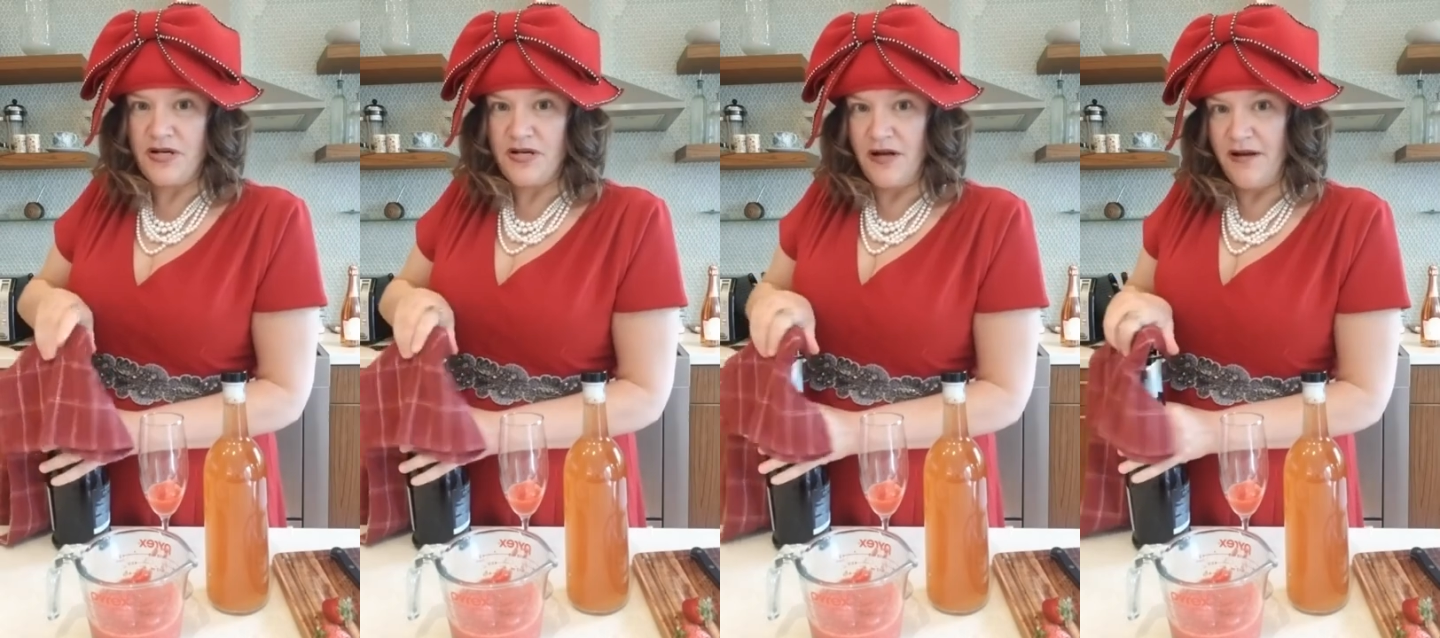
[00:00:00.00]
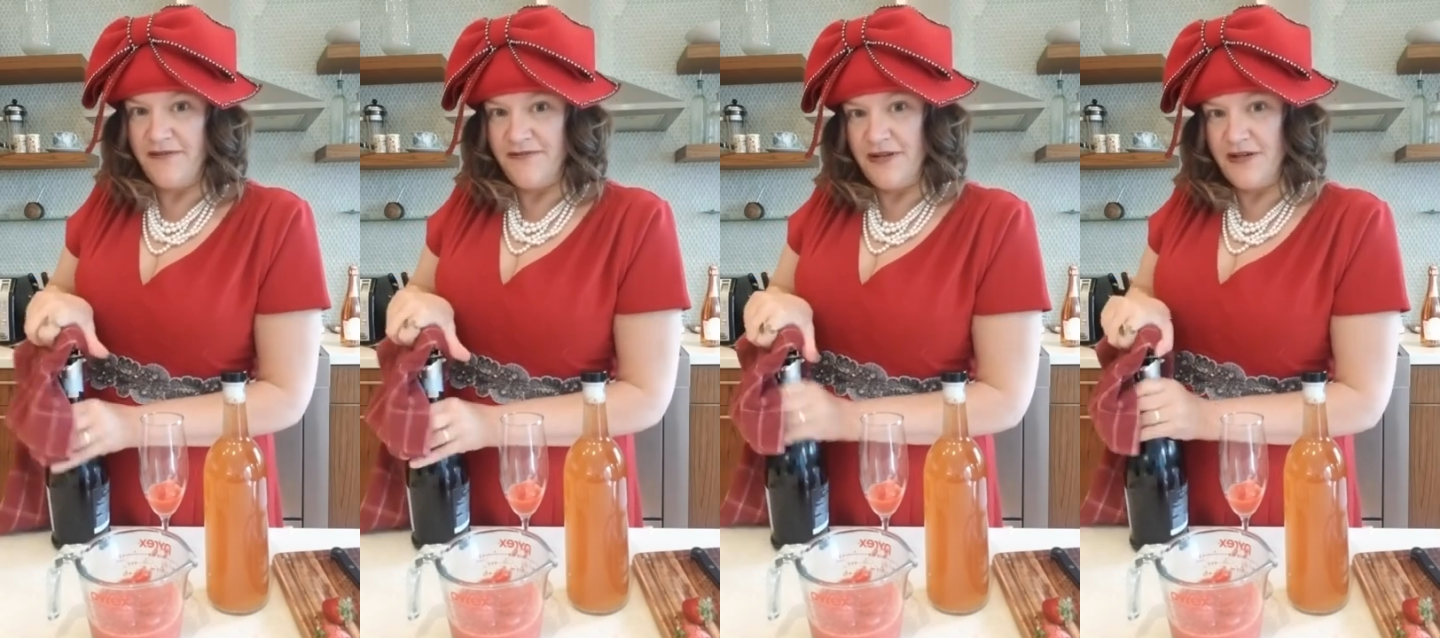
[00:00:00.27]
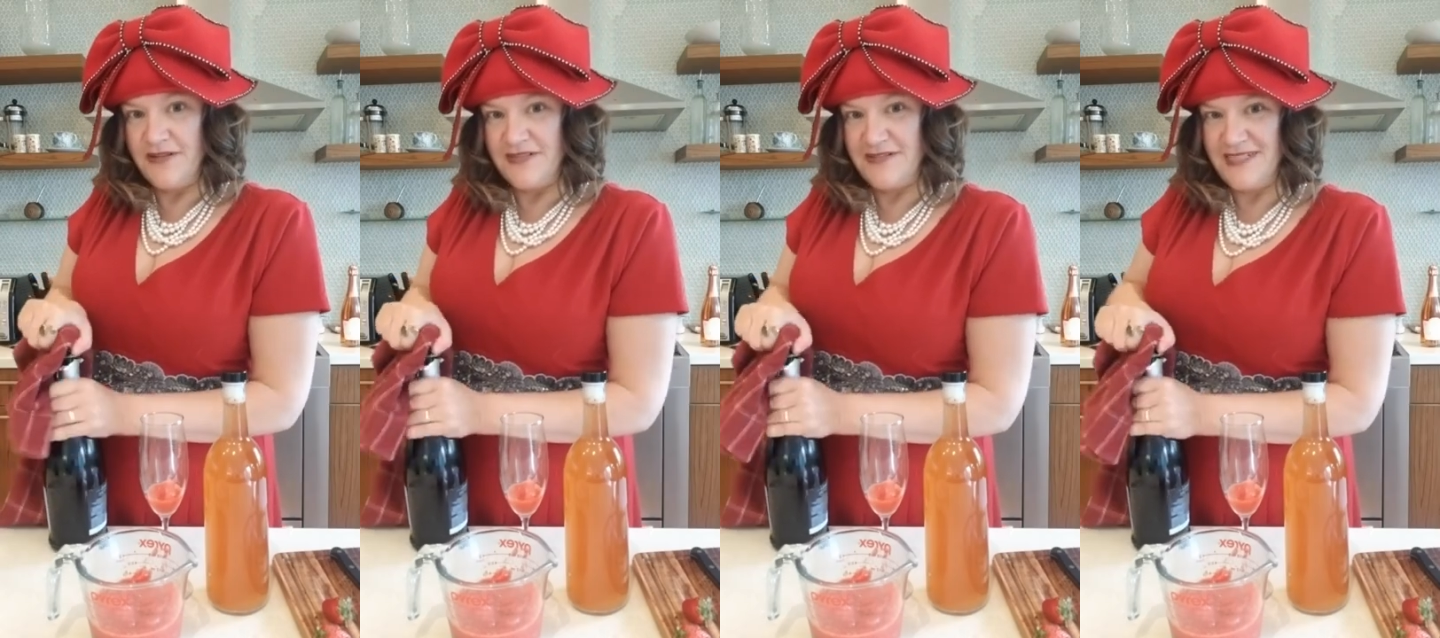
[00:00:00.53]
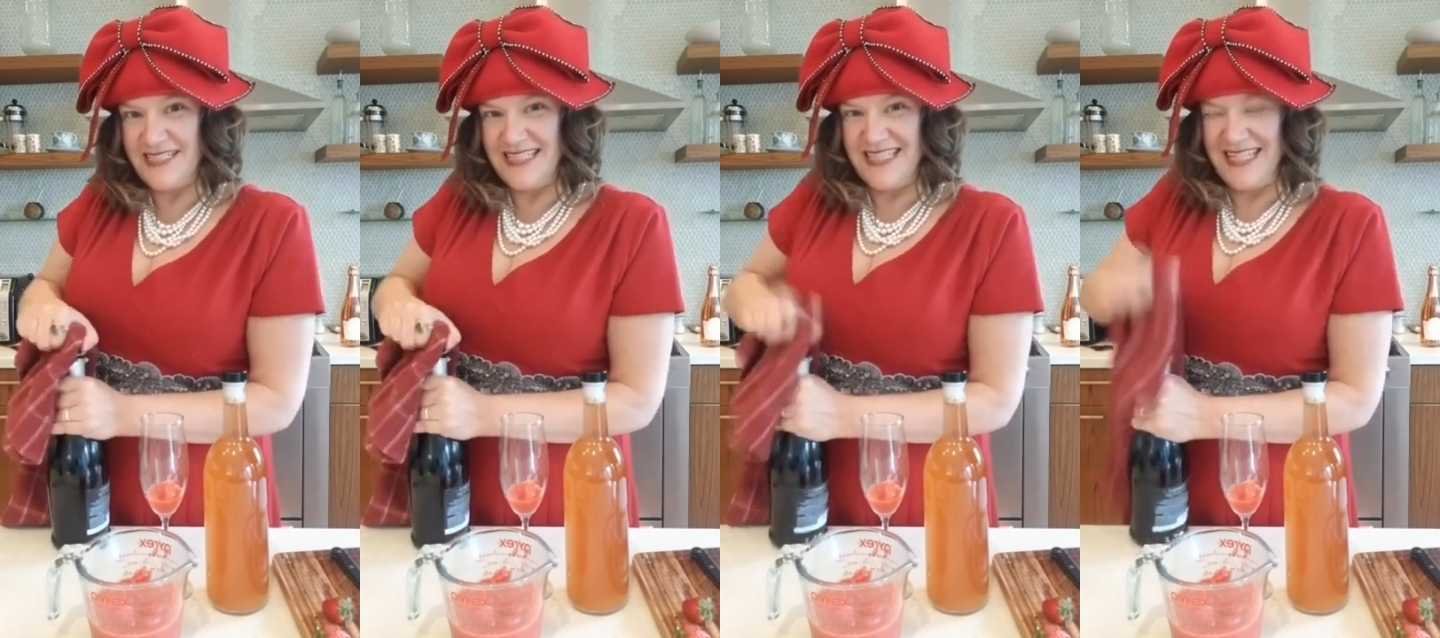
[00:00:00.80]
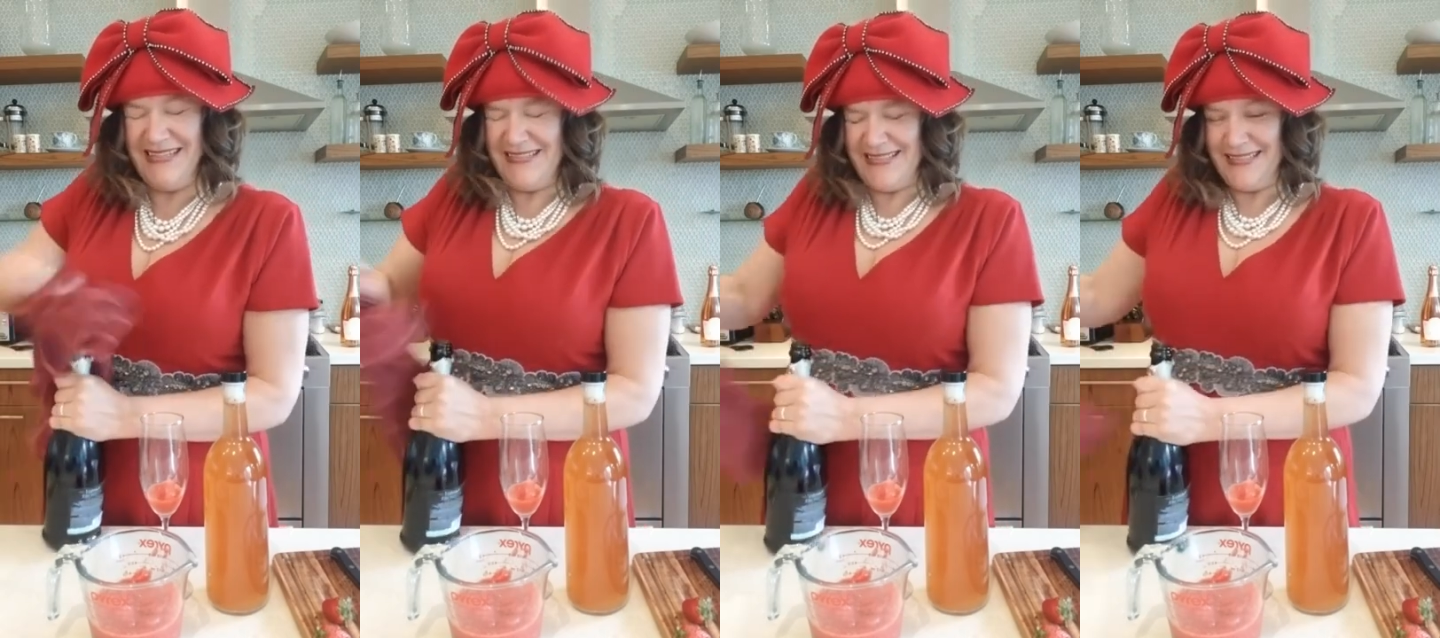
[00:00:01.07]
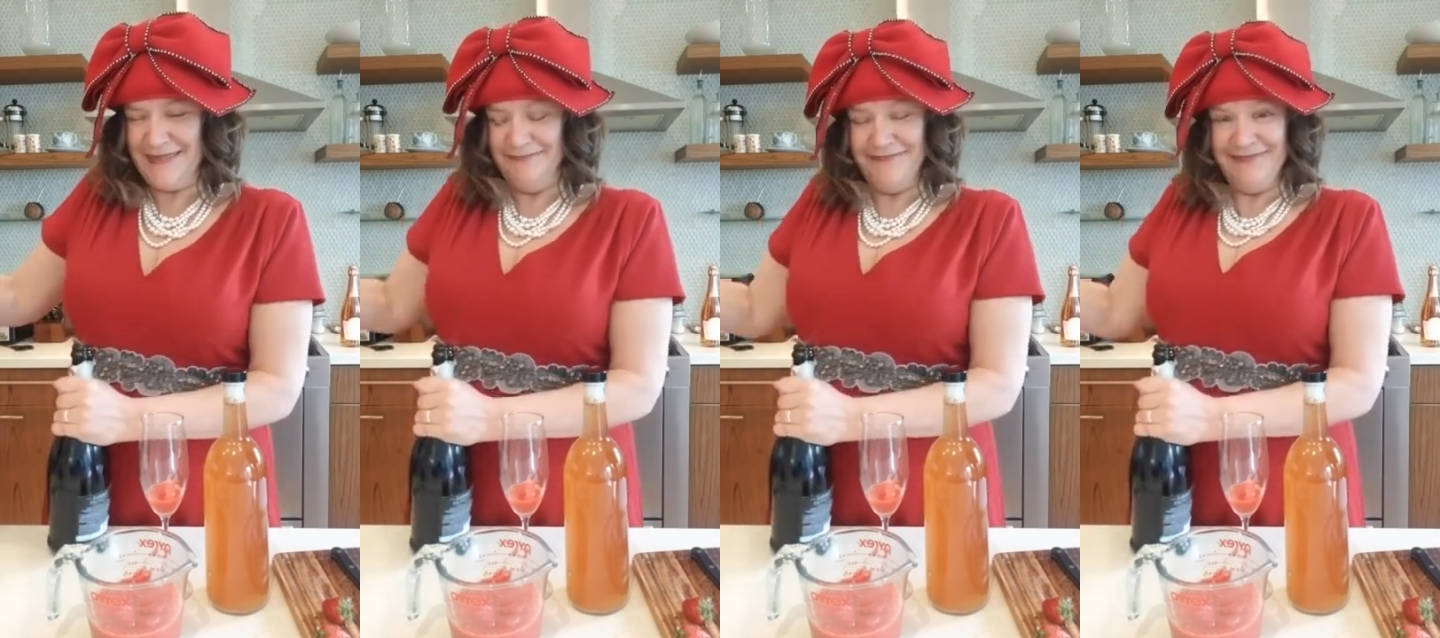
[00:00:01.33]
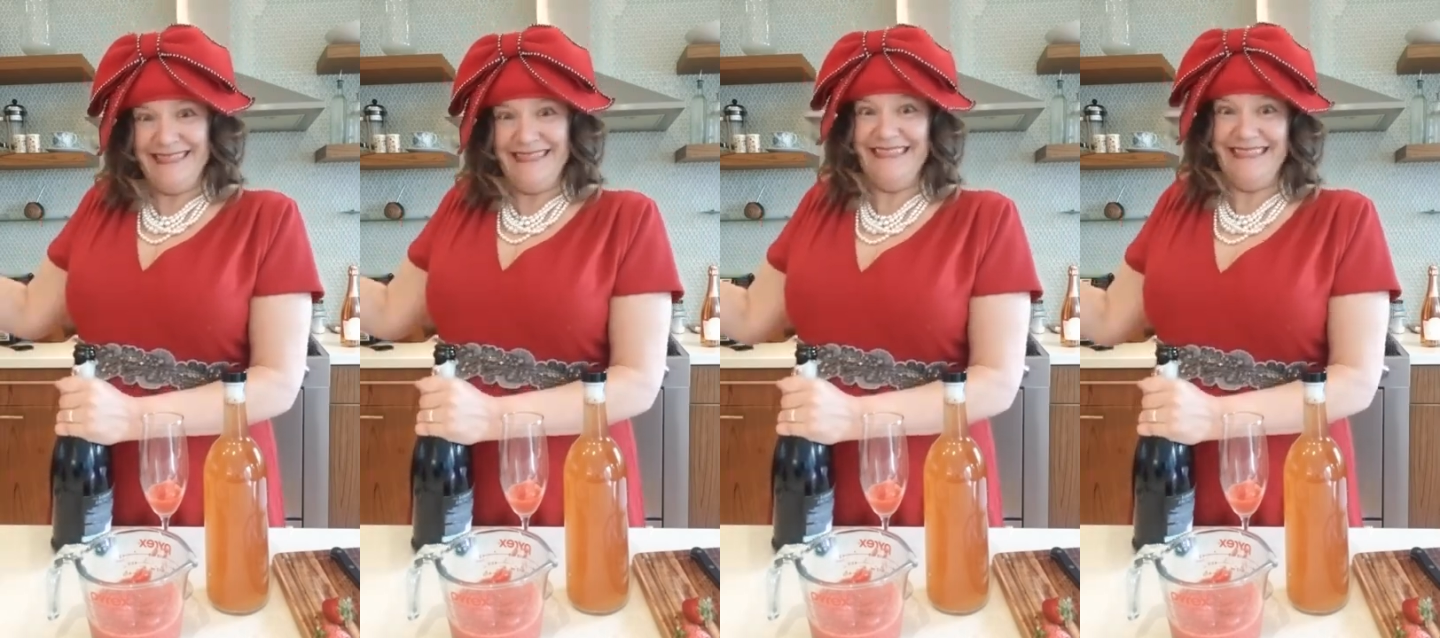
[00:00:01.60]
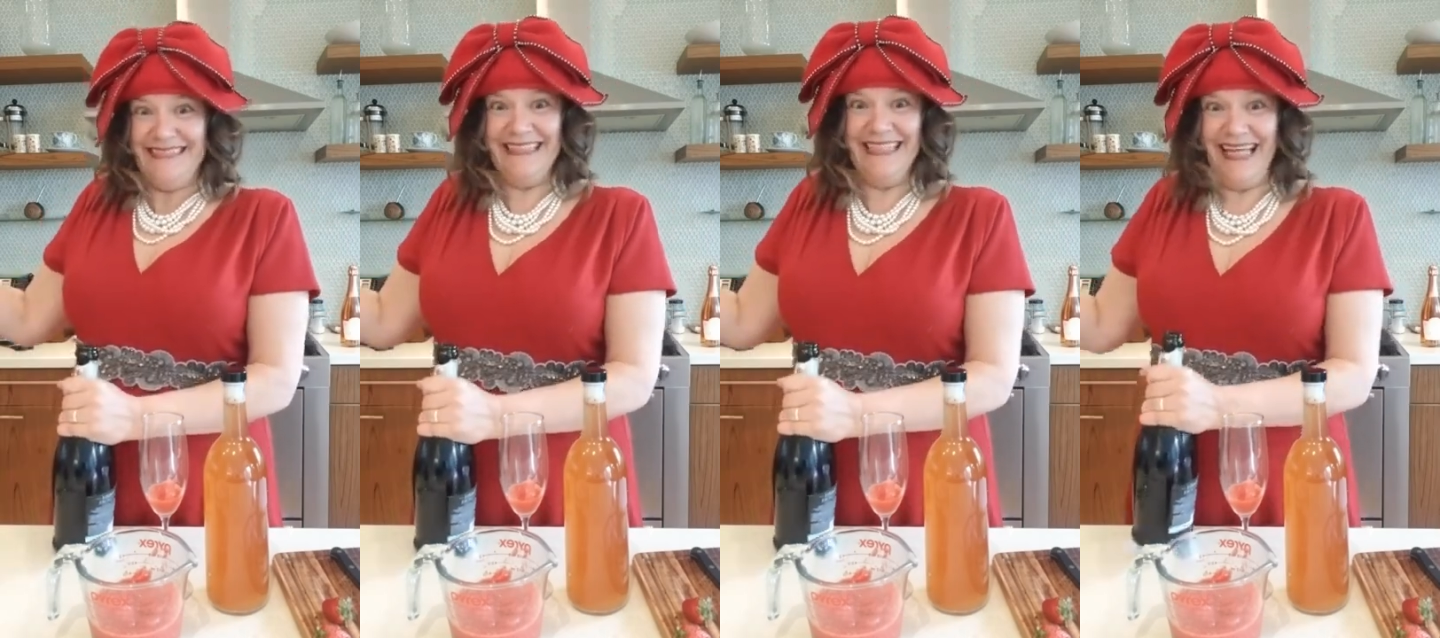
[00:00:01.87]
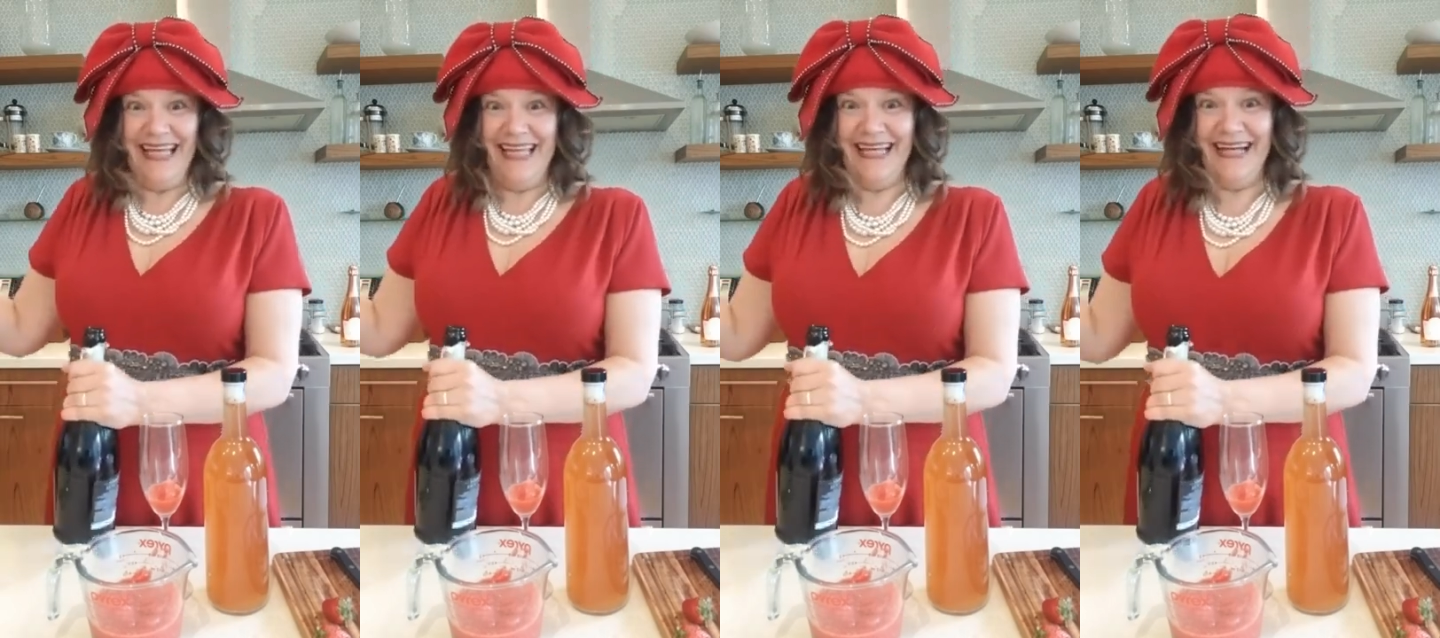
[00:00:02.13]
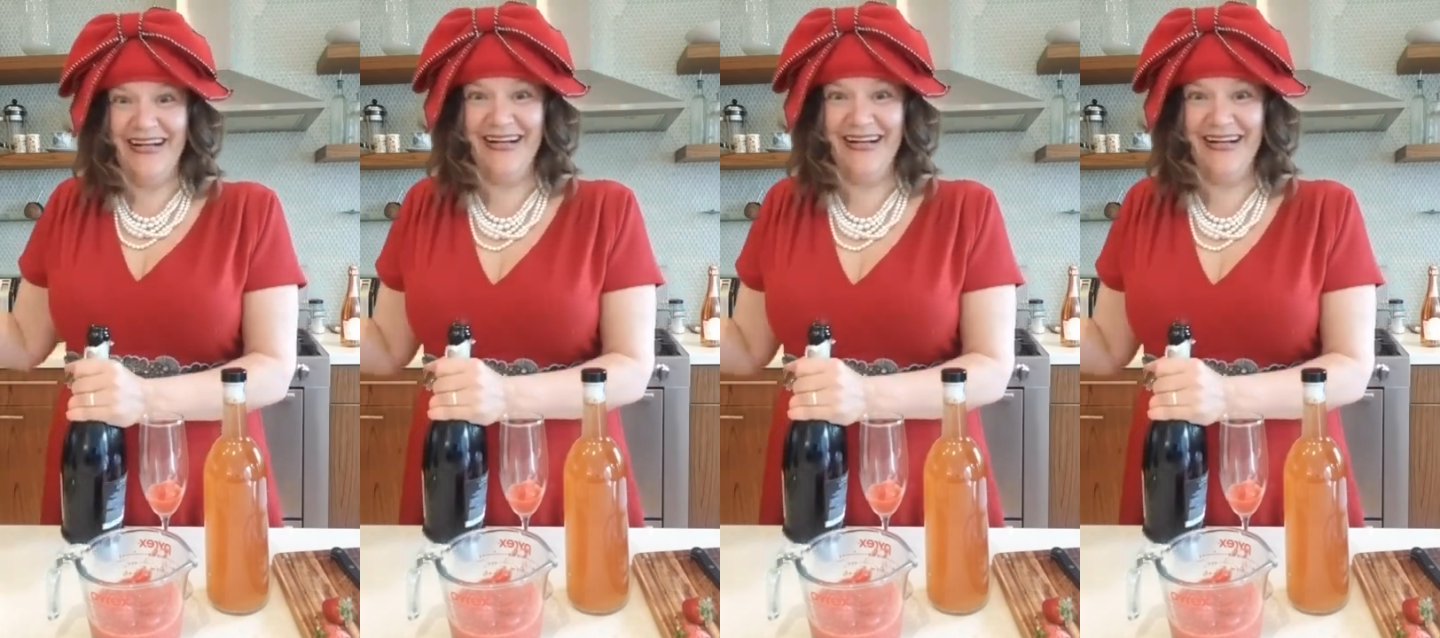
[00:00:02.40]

off, it all dissolves together.